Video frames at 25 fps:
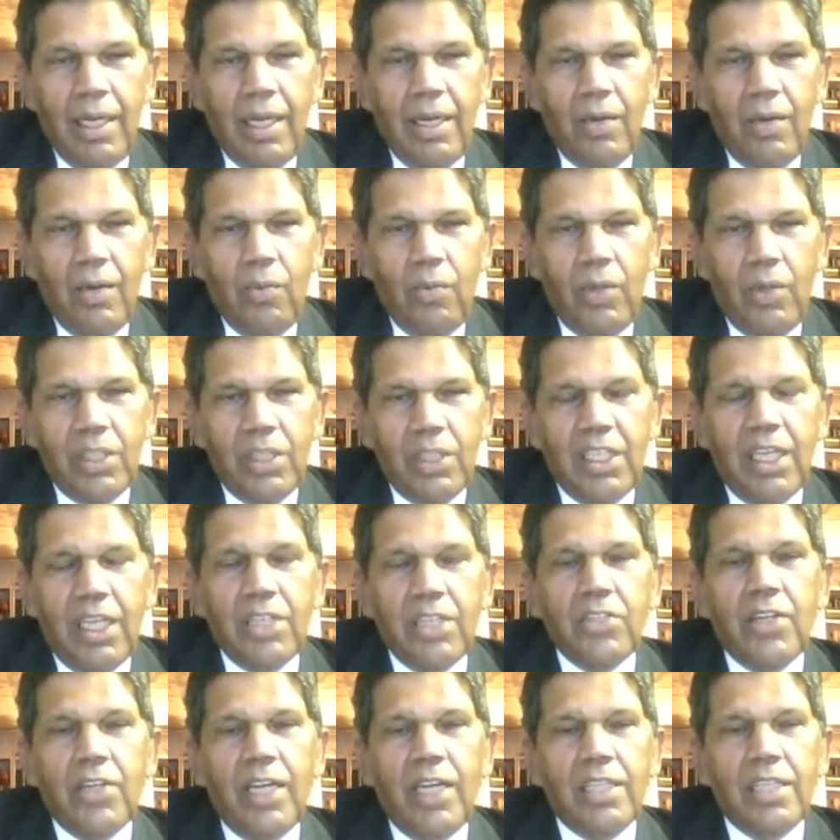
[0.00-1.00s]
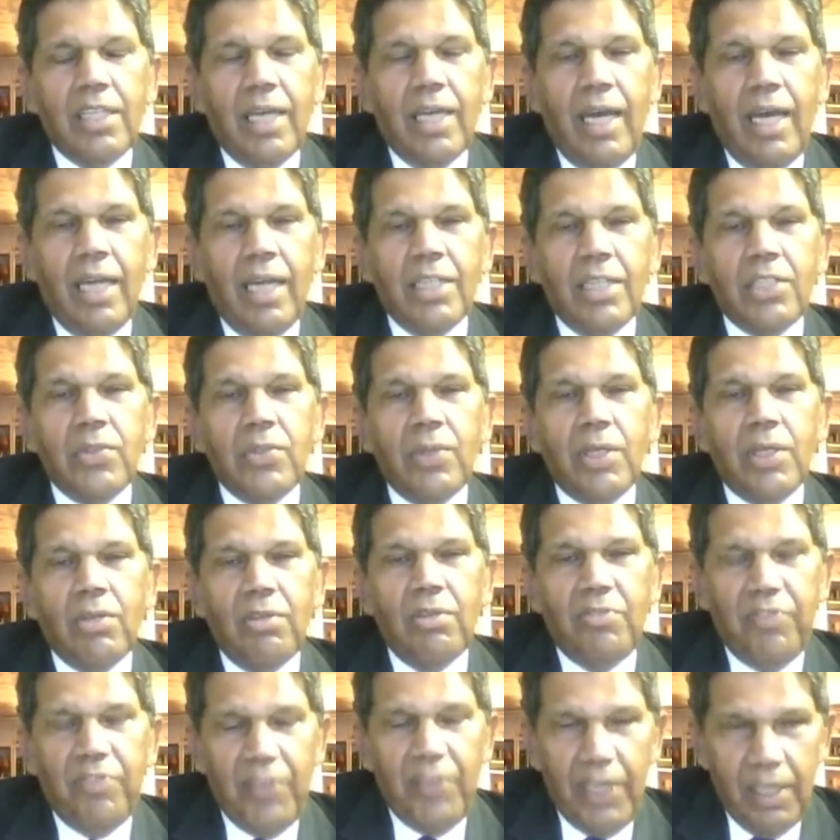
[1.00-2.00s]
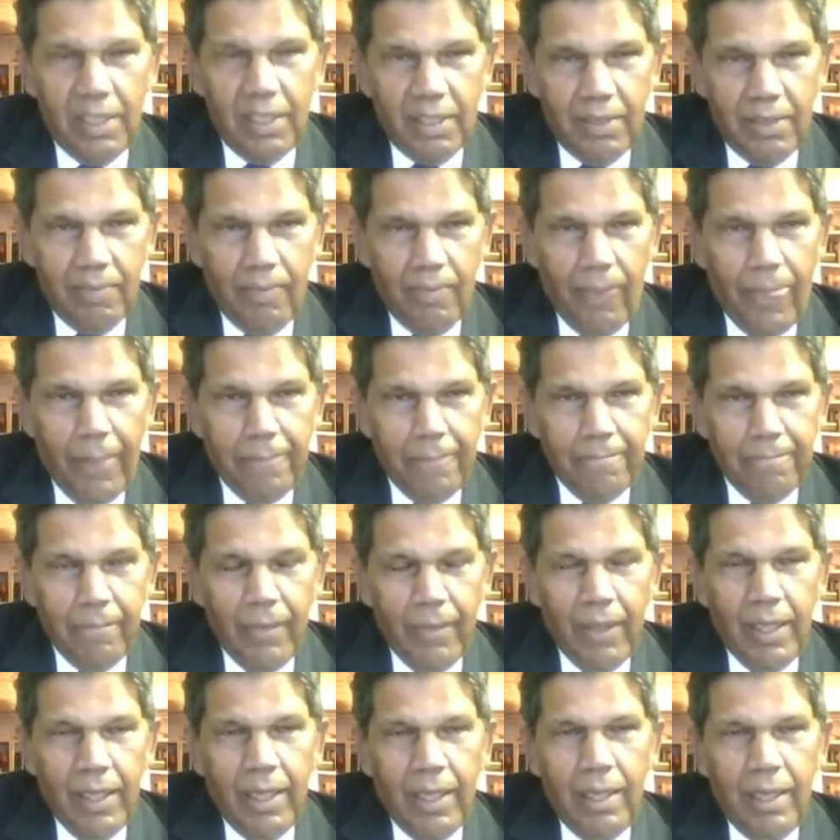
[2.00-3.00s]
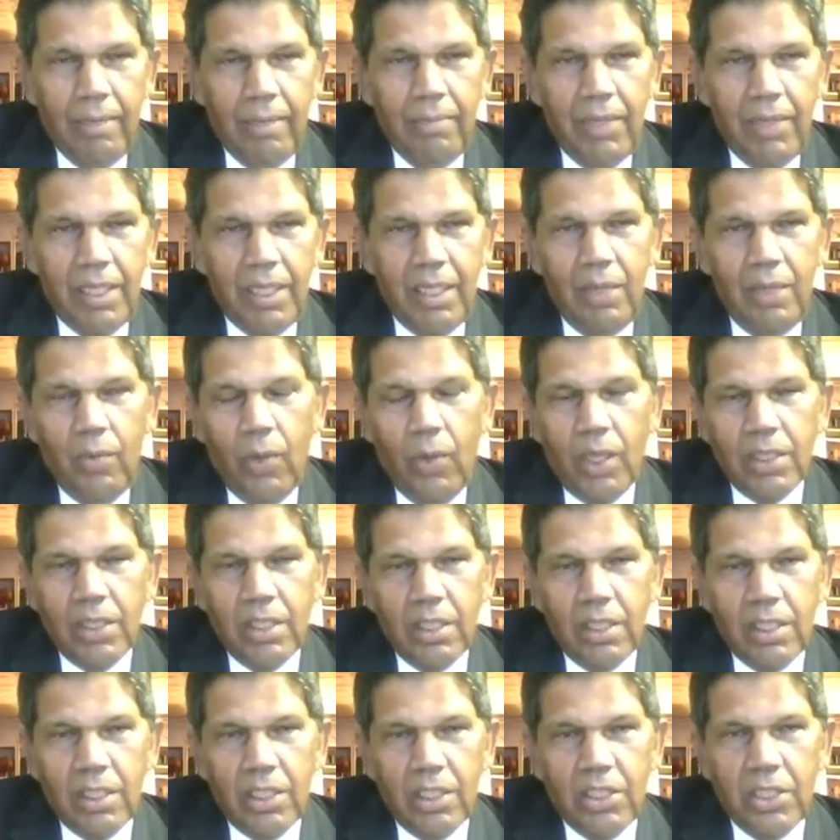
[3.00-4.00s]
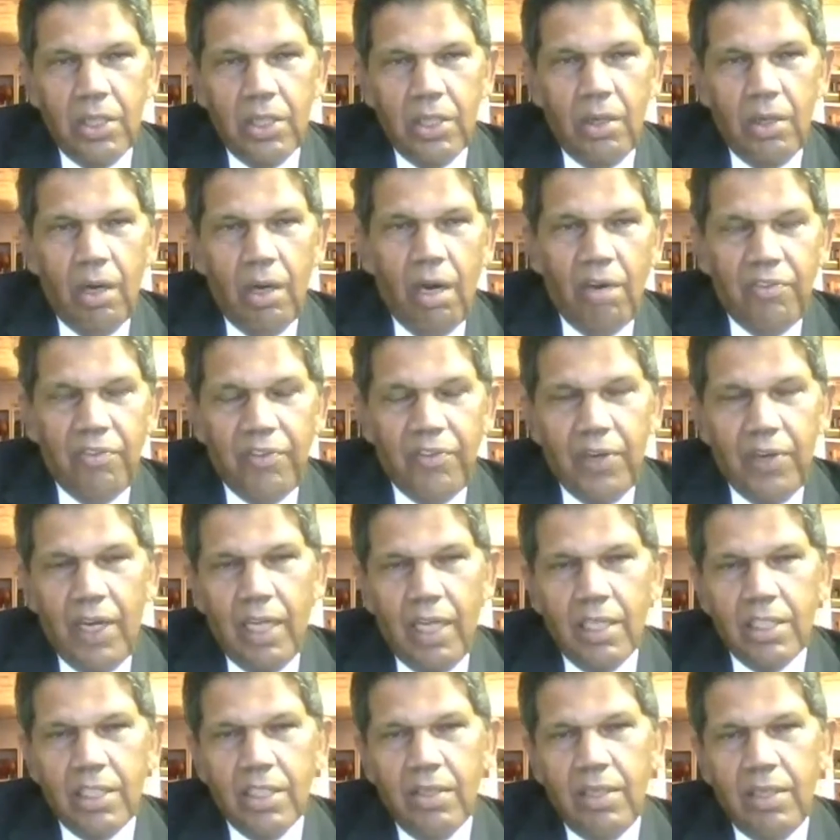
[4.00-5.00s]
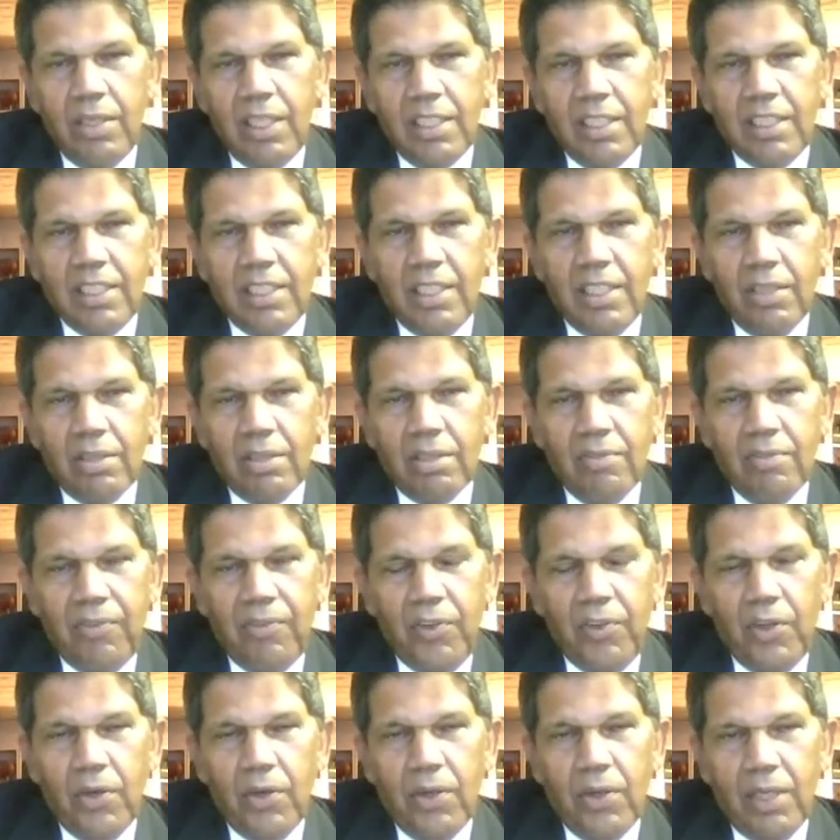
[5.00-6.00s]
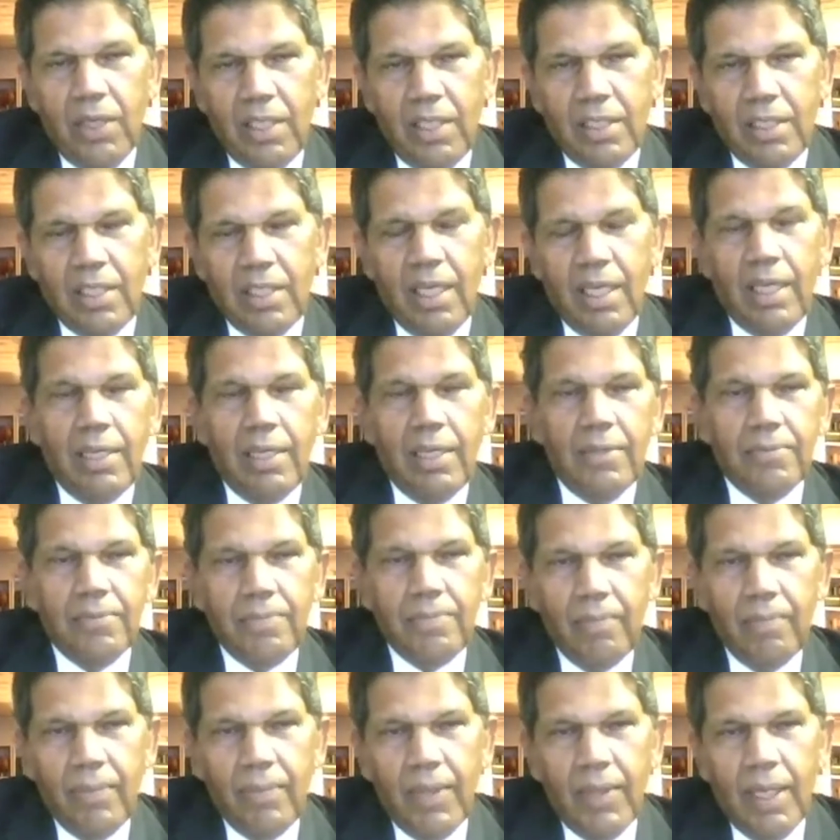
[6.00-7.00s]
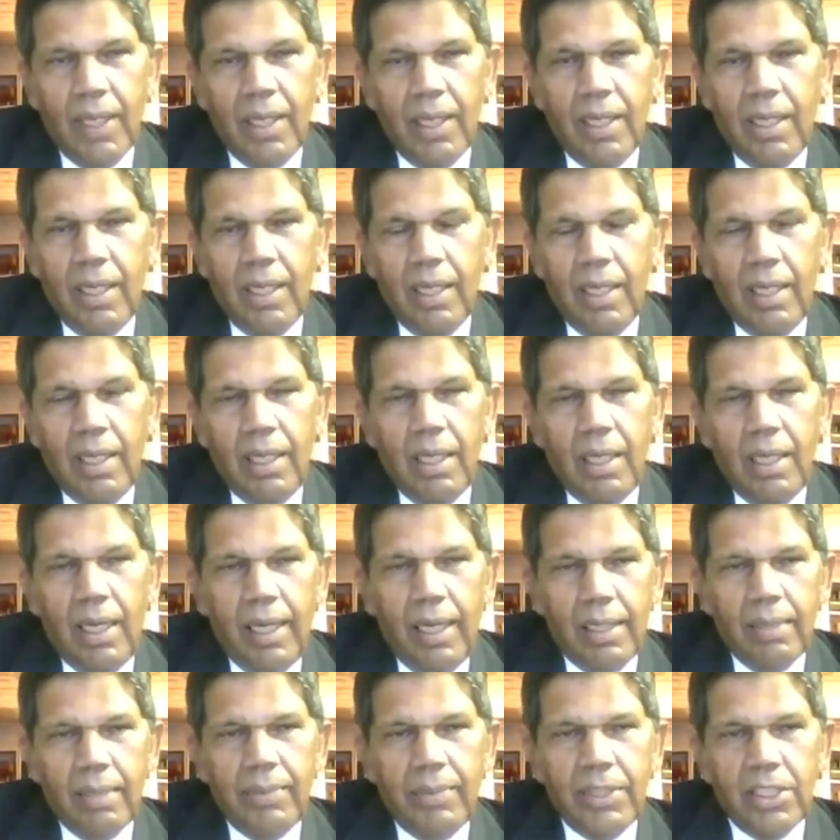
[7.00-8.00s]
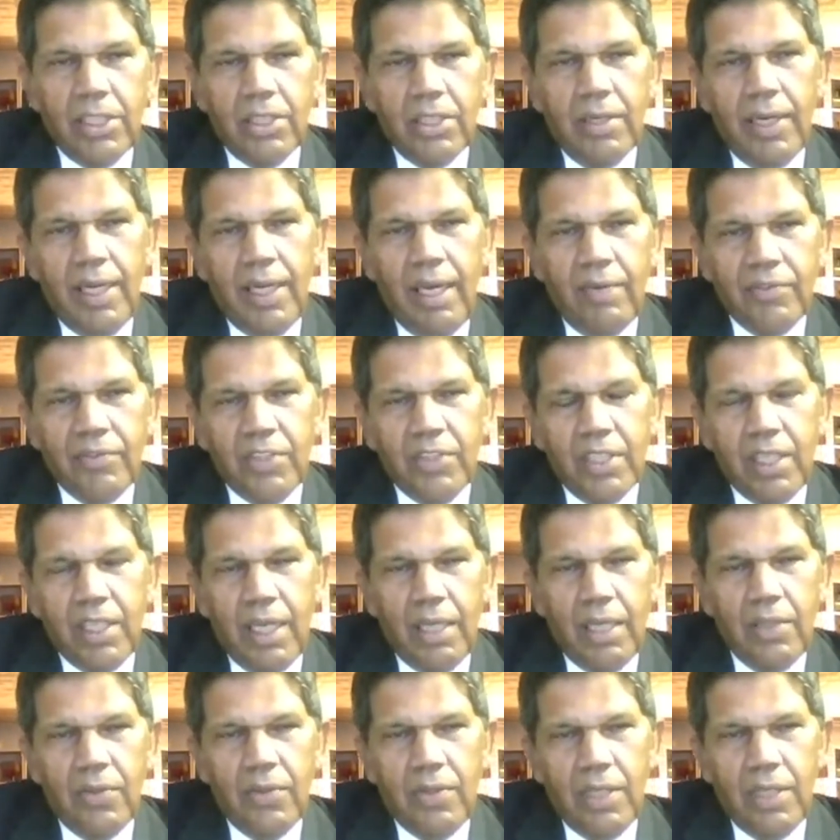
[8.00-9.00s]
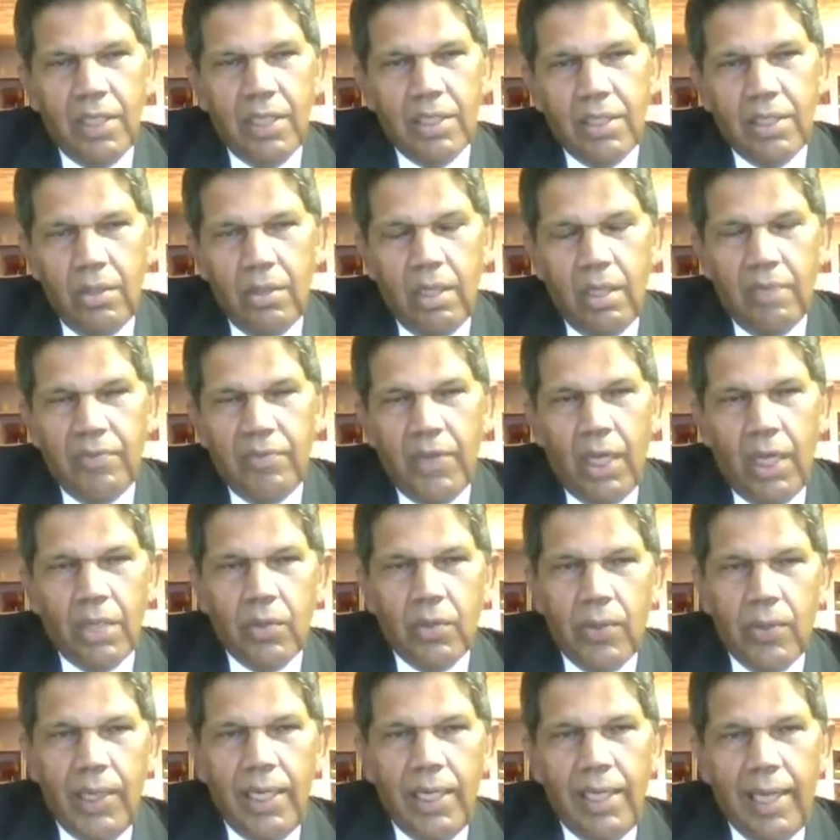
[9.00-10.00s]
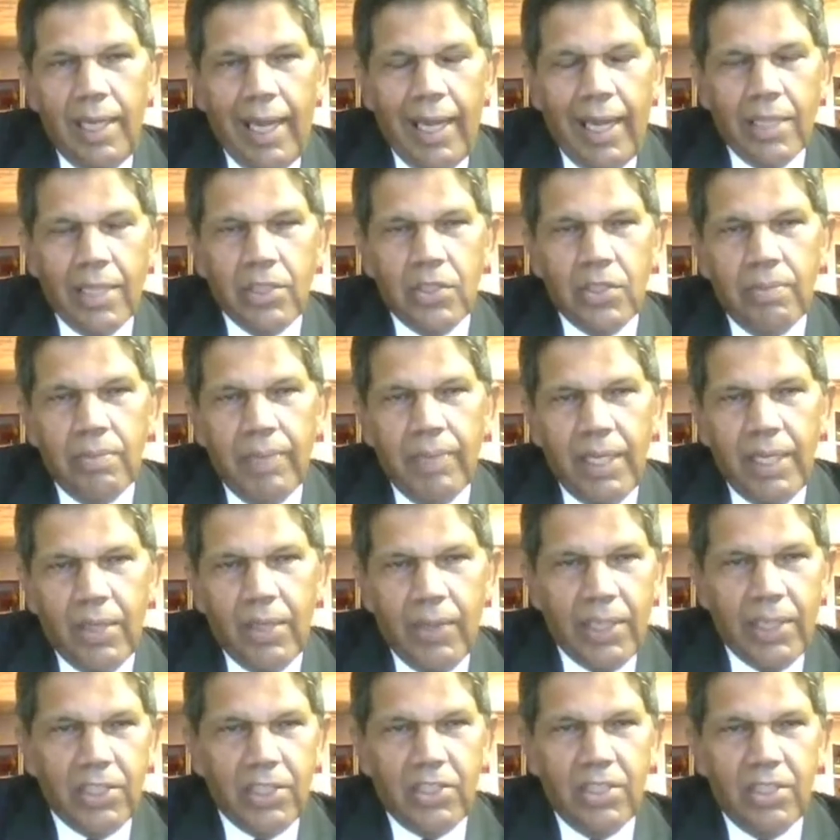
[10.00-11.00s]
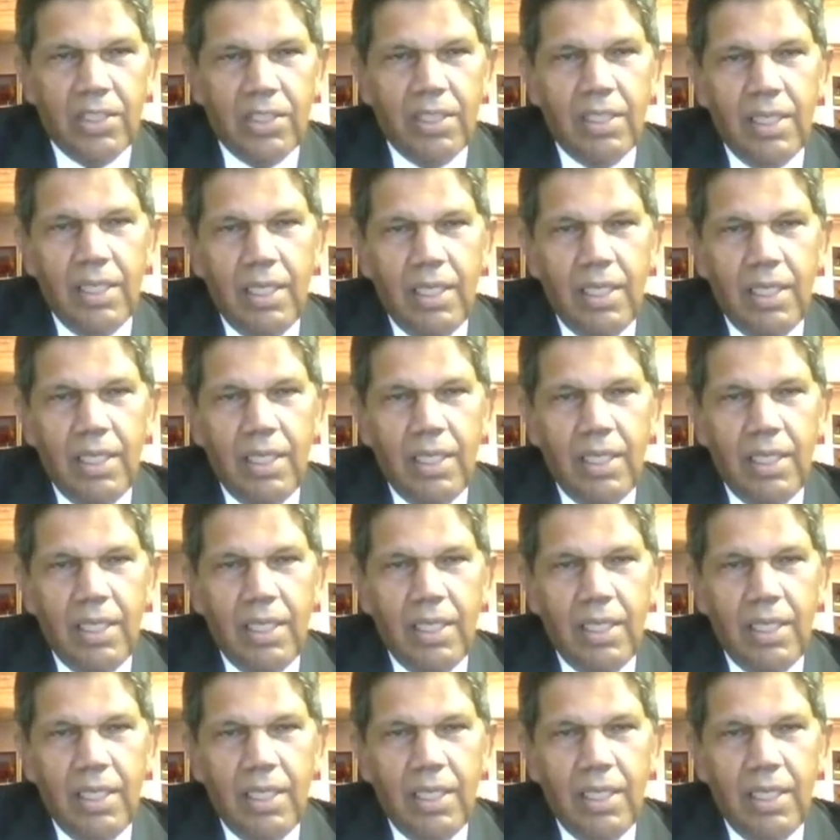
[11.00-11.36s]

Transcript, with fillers: which I tried to answer in good faith, but he wanted to show off. And so he took the floor and he said, High Commissioner, I have to tell you this. You have not really answered my question.